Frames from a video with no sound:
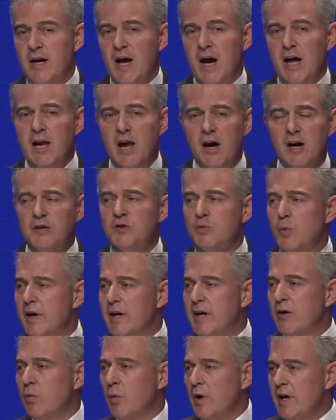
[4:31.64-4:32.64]
And last
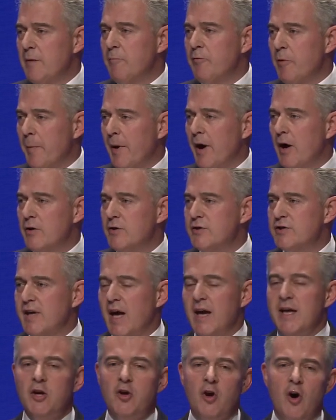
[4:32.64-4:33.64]
week, we proposed
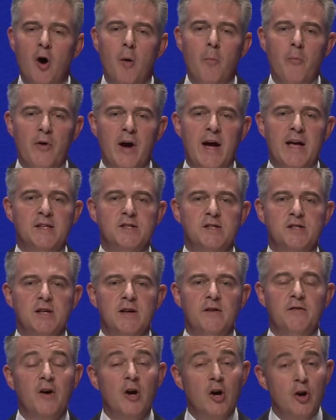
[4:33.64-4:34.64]
a
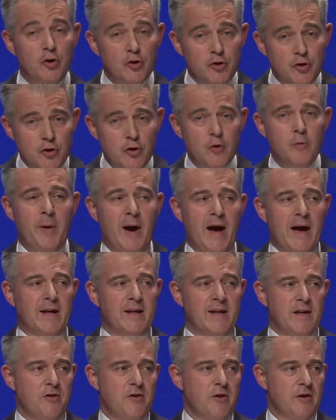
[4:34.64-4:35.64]
comprehensive new
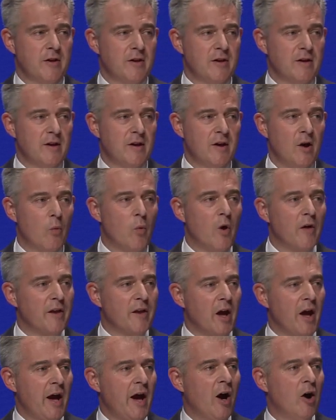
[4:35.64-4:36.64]
package, one that
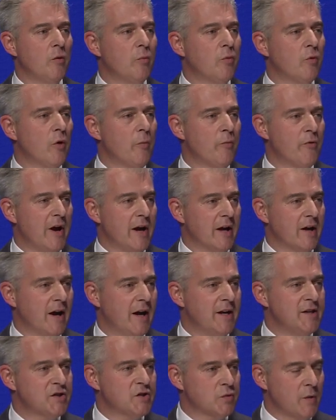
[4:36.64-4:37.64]
I hope will bring
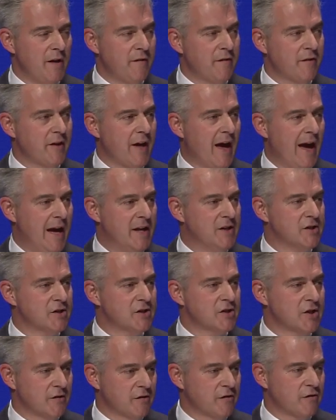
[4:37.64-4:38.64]
a swift end
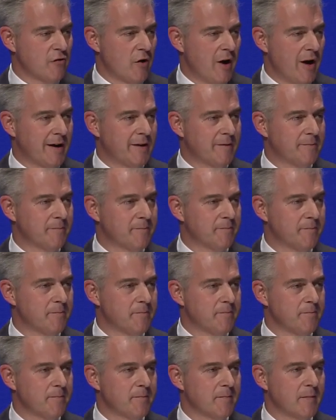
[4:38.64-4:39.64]
to the strike.
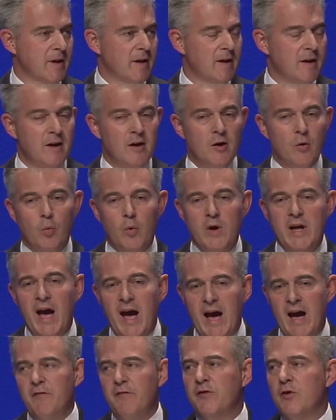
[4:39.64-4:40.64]
We
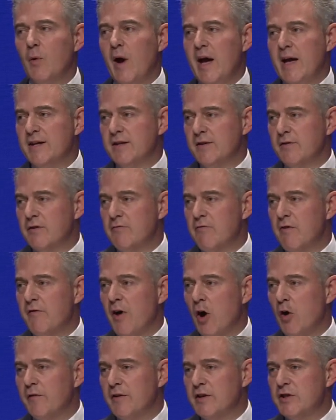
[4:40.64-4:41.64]
have to end the
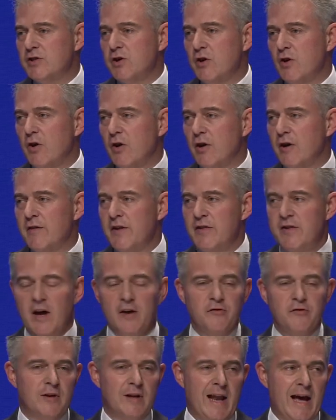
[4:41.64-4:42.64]
revolving door of
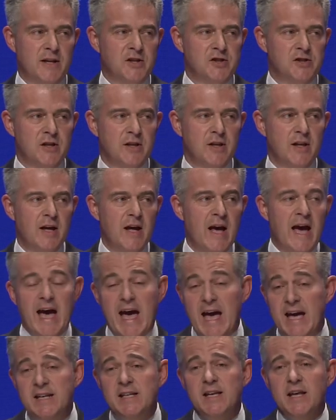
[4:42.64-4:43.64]
industrial action,
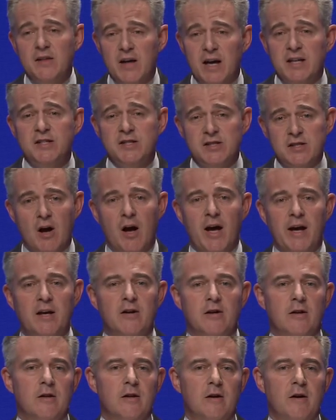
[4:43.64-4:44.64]
ending a
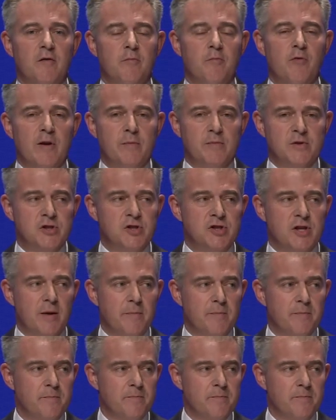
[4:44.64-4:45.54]
cycle of brinkmanship.